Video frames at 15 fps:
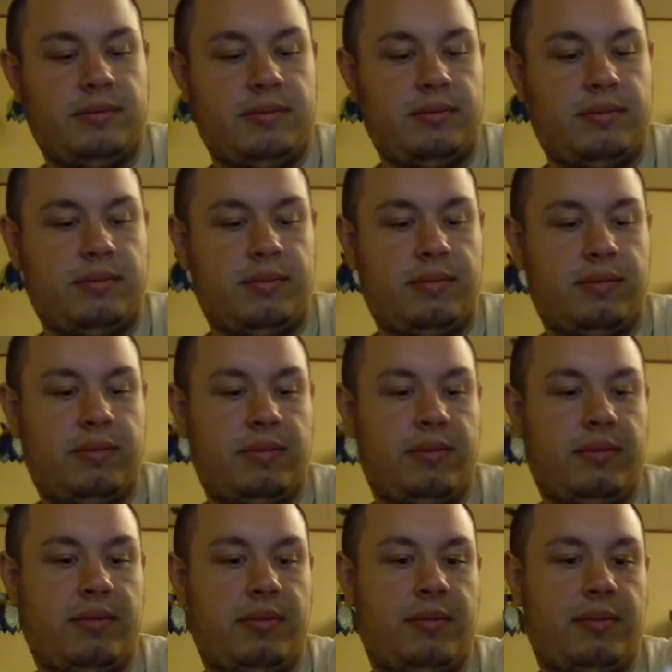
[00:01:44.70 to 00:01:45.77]

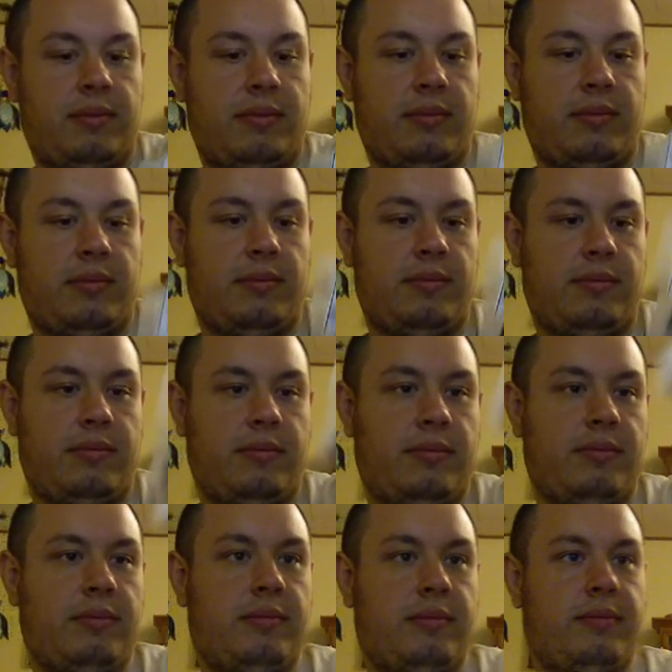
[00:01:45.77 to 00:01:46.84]

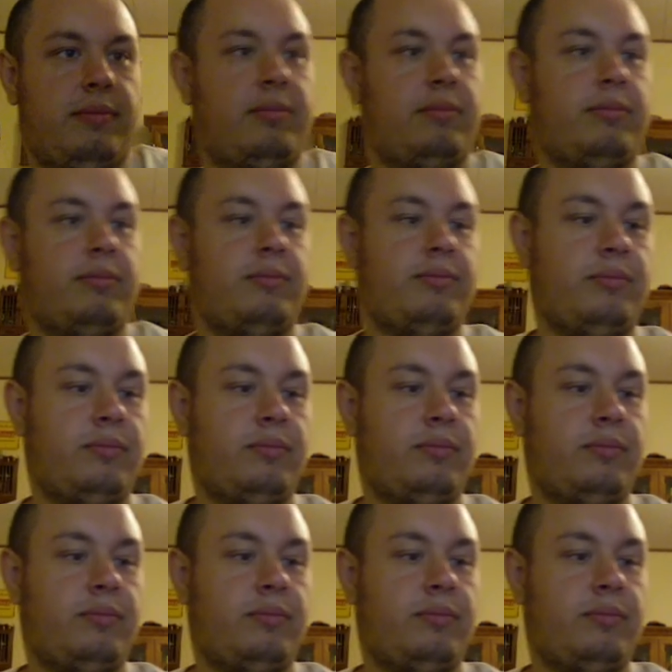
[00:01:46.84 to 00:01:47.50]
No one is speaking in this clip.